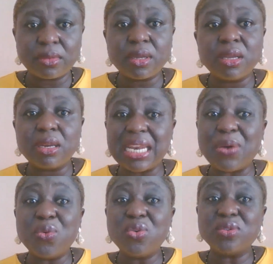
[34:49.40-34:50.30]
Now
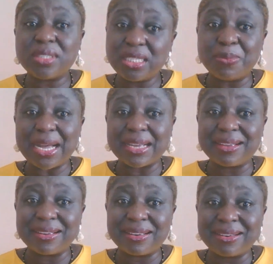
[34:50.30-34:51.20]
sit back
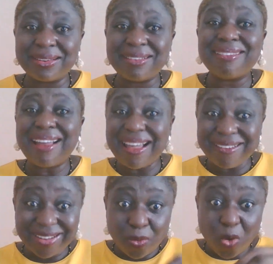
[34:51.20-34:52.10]
and
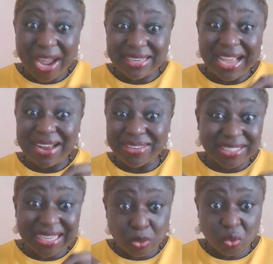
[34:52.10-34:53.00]
rewind and
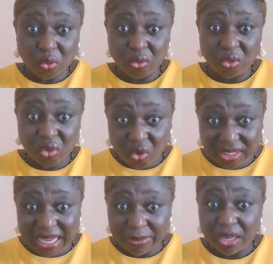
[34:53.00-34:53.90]
reschedule your time.
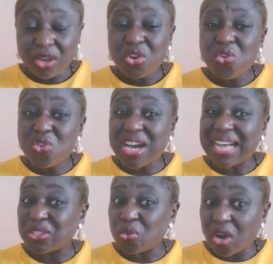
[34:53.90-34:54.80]
Look at
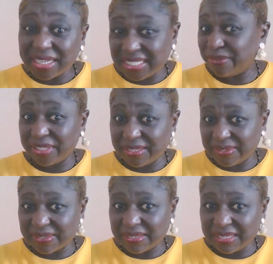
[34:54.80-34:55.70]
your activities.
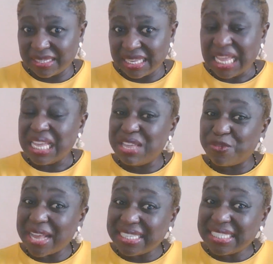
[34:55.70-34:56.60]
If you are
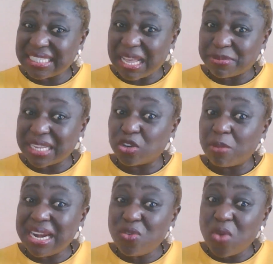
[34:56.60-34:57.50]
this type that normally
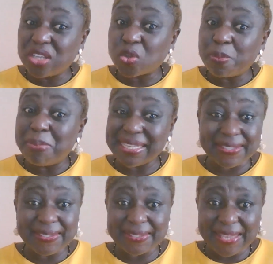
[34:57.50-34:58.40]
wakes up by 6
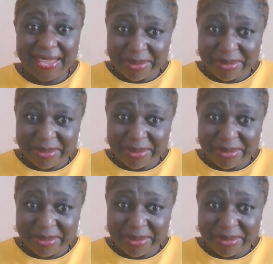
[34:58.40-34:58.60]
a.m.,